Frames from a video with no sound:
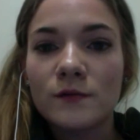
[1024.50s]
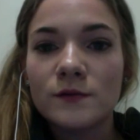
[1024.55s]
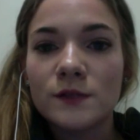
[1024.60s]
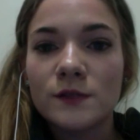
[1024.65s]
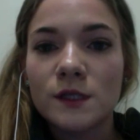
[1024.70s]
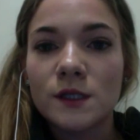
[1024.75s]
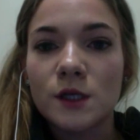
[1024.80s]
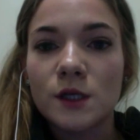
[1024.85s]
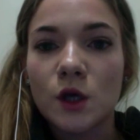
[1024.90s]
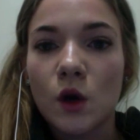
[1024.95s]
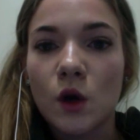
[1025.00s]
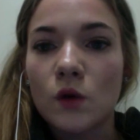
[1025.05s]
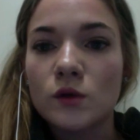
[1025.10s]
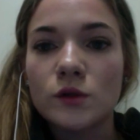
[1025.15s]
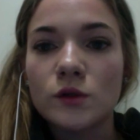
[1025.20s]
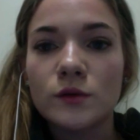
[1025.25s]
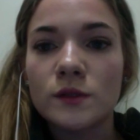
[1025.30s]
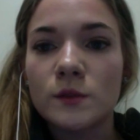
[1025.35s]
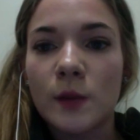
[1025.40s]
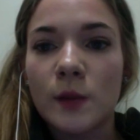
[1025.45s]
to go
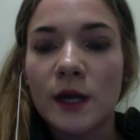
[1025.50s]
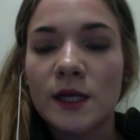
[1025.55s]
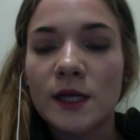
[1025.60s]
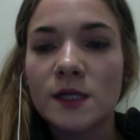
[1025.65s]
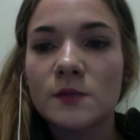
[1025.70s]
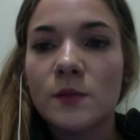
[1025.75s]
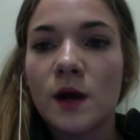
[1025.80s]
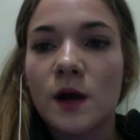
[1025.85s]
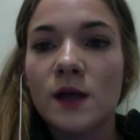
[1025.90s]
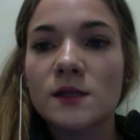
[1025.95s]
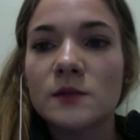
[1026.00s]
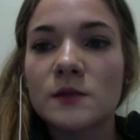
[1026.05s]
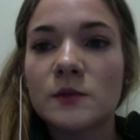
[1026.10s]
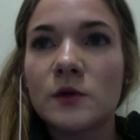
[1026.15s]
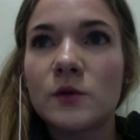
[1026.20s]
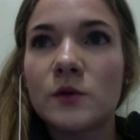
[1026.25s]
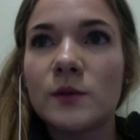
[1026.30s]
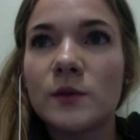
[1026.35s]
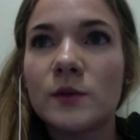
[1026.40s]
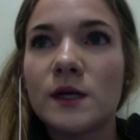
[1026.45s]
to as many as
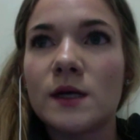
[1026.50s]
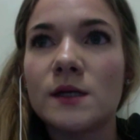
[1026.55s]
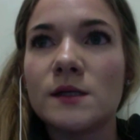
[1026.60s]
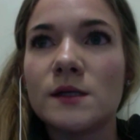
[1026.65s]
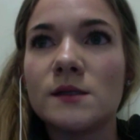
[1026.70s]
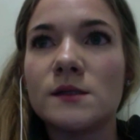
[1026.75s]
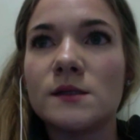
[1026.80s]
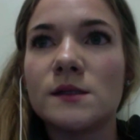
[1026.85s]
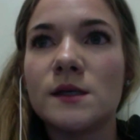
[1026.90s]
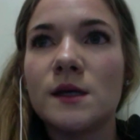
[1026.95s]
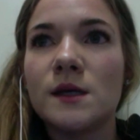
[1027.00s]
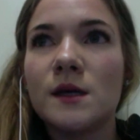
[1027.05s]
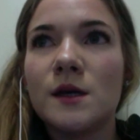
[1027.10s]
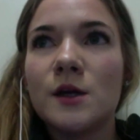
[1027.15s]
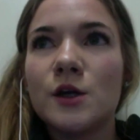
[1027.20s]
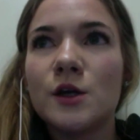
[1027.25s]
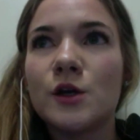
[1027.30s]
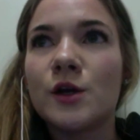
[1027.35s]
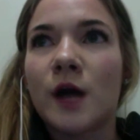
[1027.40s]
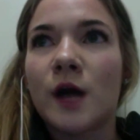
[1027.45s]
possible, because
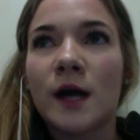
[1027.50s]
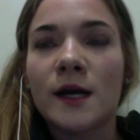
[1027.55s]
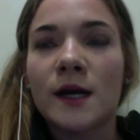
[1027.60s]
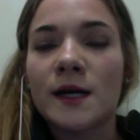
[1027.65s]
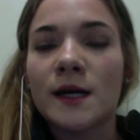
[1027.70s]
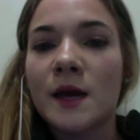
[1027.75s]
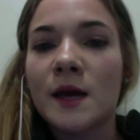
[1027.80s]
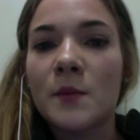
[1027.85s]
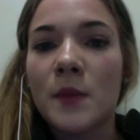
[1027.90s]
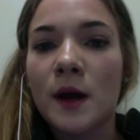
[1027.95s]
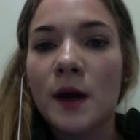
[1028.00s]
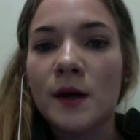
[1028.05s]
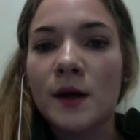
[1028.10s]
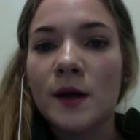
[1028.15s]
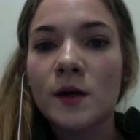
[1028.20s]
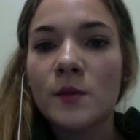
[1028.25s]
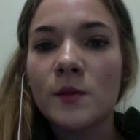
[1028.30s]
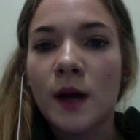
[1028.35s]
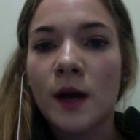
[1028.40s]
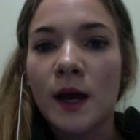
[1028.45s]
you're not going to get
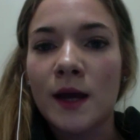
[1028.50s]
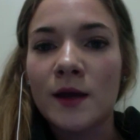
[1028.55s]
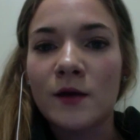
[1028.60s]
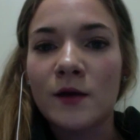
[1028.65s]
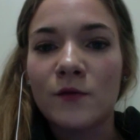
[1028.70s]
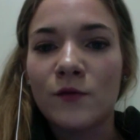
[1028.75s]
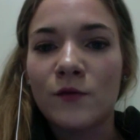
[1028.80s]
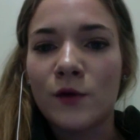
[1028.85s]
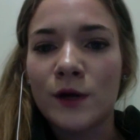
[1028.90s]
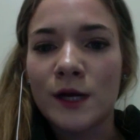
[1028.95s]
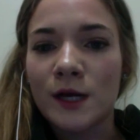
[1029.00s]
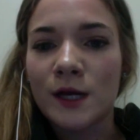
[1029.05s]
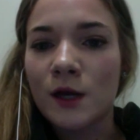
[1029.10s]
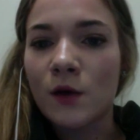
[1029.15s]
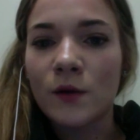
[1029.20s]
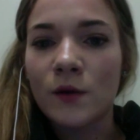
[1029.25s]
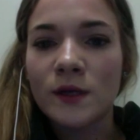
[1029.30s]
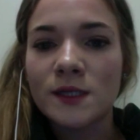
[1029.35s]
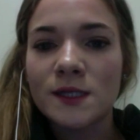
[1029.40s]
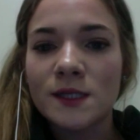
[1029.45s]
better by avoiding
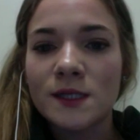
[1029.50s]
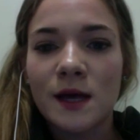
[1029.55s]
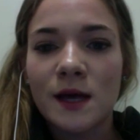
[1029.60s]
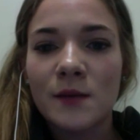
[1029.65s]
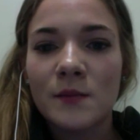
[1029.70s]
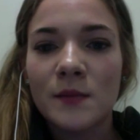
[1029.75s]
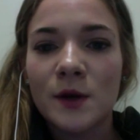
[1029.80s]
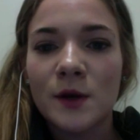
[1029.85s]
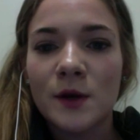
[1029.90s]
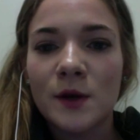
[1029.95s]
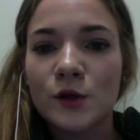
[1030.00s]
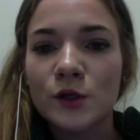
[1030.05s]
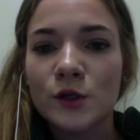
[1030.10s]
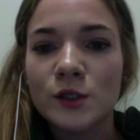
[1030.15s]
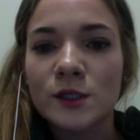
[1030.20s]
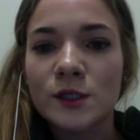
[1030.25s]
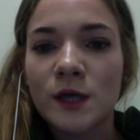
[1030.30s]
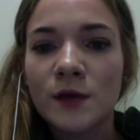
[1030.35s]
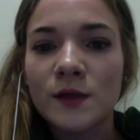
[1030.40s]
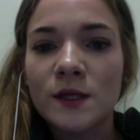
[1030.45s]
going to them, or there's
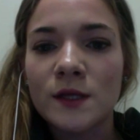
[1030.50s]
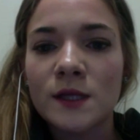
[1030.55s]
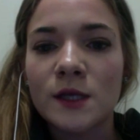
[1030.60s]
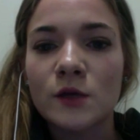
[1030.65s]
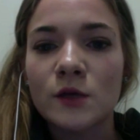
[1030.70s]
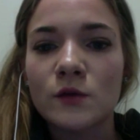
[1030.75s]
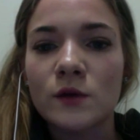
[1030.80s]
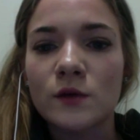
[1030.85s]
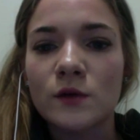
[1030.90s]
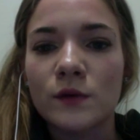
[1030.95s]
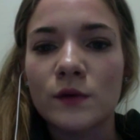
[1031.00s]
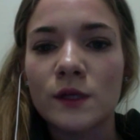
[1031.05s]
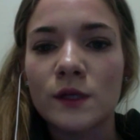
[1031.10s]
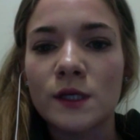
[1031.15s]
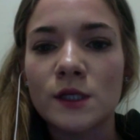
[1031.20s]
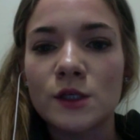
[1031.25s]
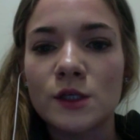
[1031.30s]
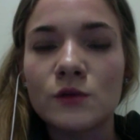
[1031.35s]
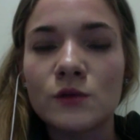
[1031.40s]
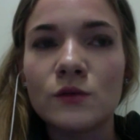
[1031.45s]
nothing that you can really
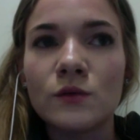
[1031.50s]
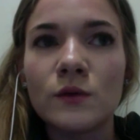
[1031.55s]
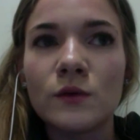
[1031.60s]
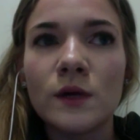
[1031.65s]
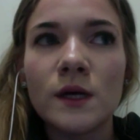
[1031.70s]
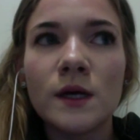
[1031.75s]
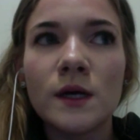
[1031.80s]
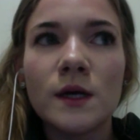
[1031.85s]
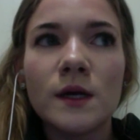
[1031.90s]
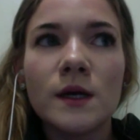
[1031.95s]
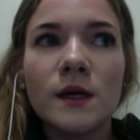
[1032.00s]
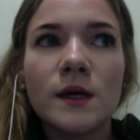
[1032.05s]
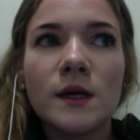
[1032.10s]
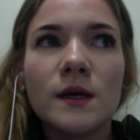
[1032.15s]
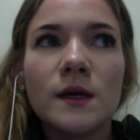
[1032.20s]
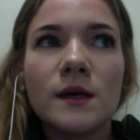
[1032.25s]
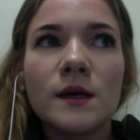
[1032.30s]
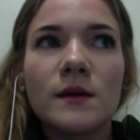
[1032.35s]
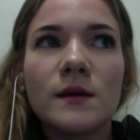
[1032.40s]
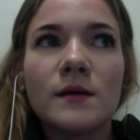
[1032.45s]
do.
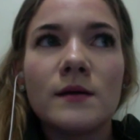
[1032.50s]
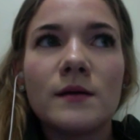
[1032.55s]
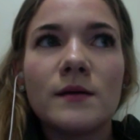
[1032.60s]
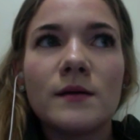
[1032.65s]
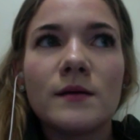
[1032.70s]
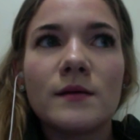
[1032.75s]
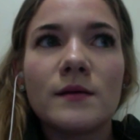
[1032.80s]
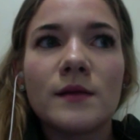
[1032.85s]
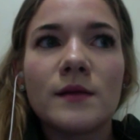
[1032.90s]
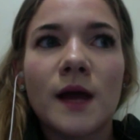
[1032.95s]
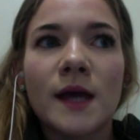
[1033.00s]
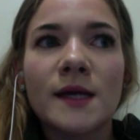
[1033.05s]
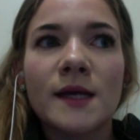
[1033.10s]
Like